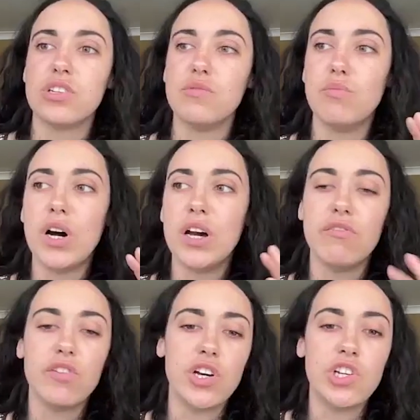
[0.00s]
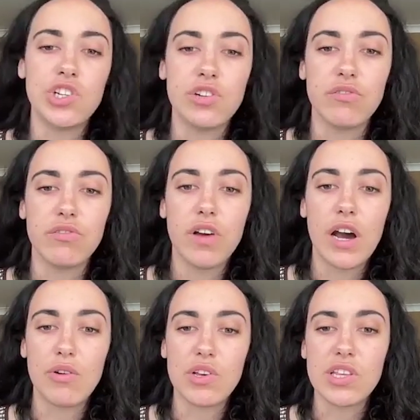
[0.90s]
to my version of
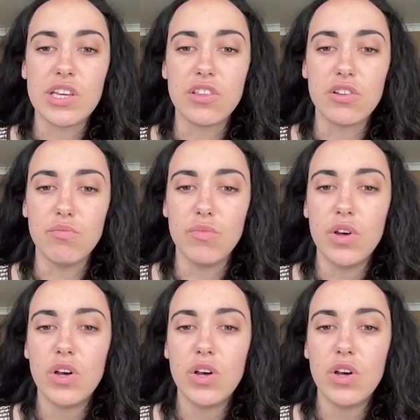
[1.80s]
how I see them,